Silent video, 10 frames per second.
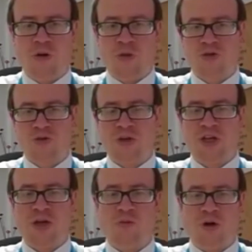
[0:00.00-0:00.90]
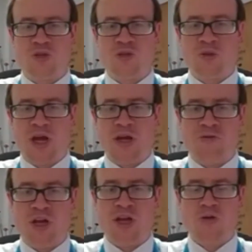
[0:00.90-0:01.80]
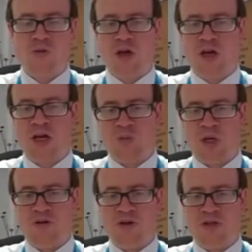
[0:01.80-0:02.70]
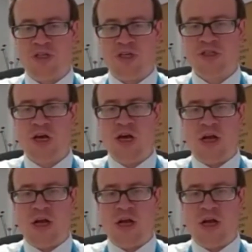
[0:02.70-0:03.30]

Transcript: Because what we didn't want is people getting really good work experiences